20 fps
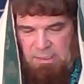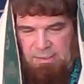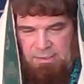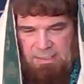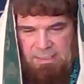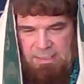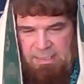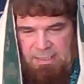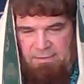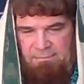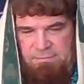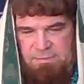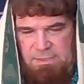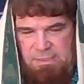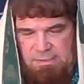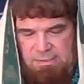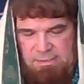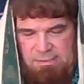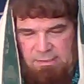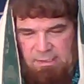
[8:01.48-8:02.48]
that gives
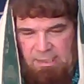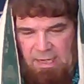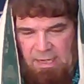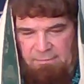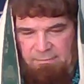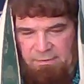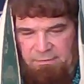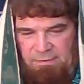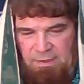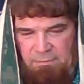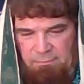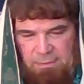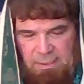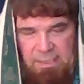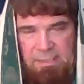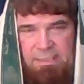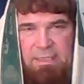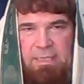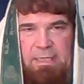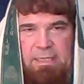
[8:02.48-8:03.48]
us everything
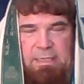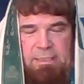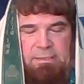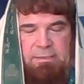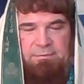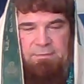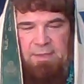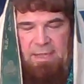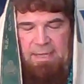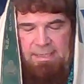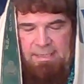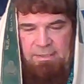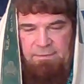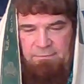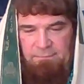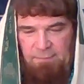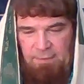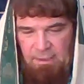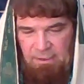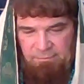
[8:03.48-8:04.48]
we need. Thank you,
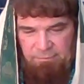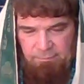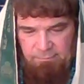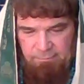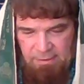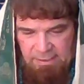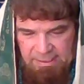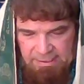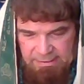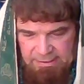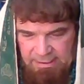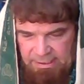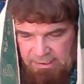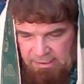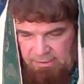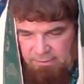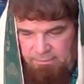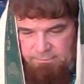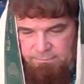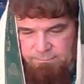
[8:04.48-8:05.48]
Father, right
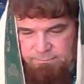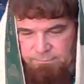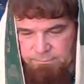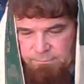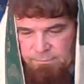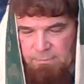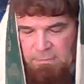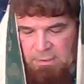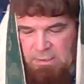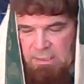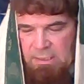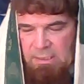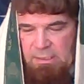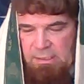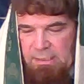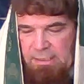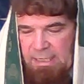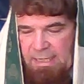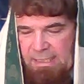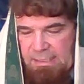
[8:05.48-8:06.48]
now.
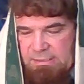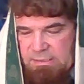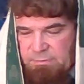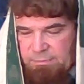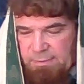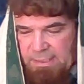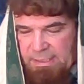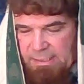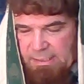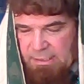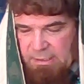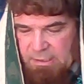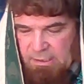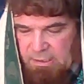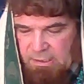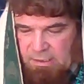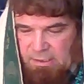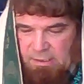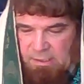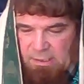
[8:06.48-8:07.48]
And as we
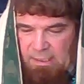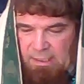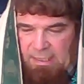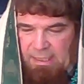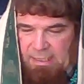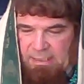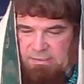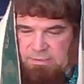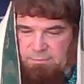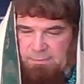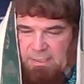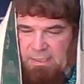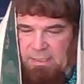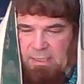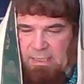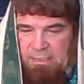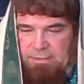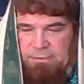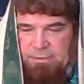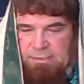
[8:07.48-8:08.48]
as we
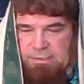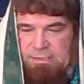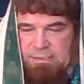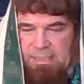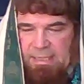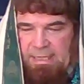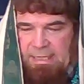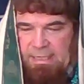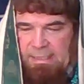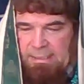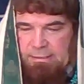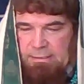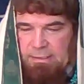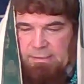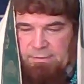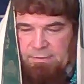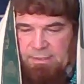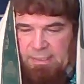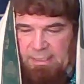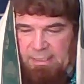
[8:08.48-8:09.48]
understand
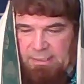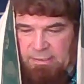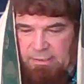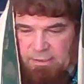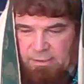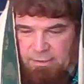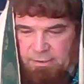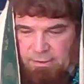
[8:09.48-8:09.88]
that, that,